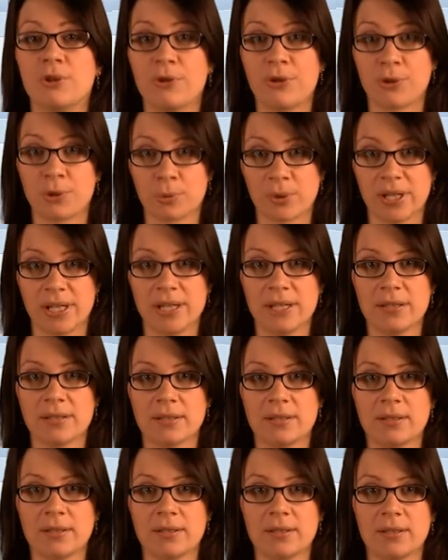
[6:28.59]
3.
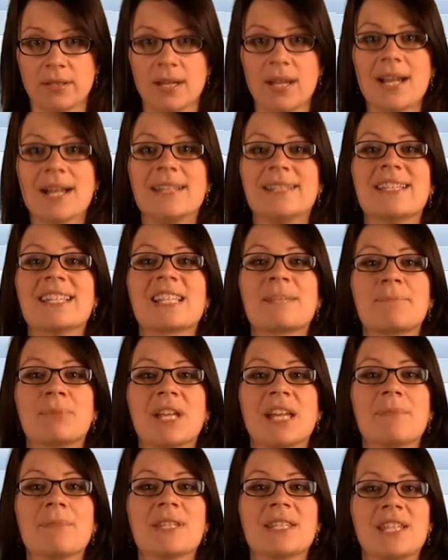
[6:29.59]

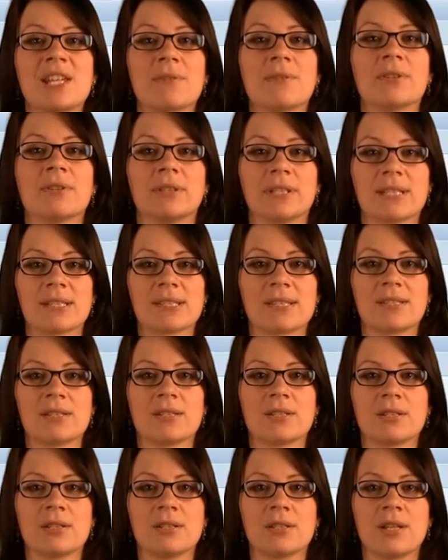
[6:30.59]
Display material list.
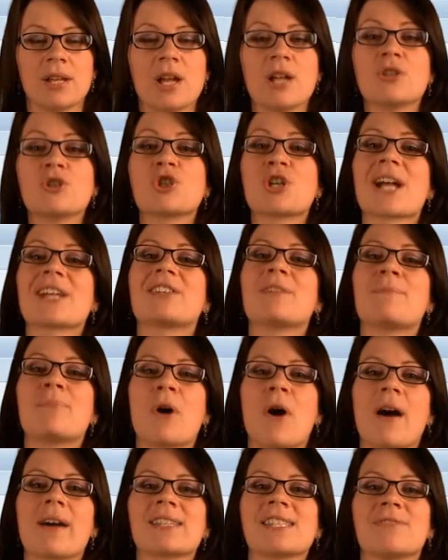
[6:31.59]
Check the
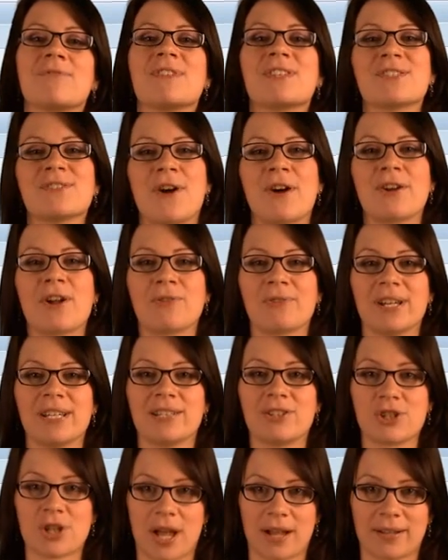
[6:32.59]
box if it's not
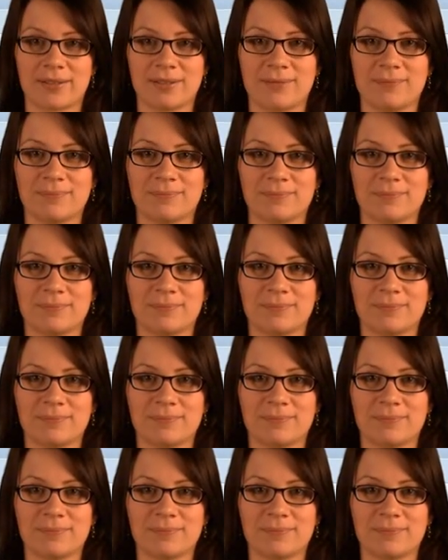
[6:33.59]
already checked.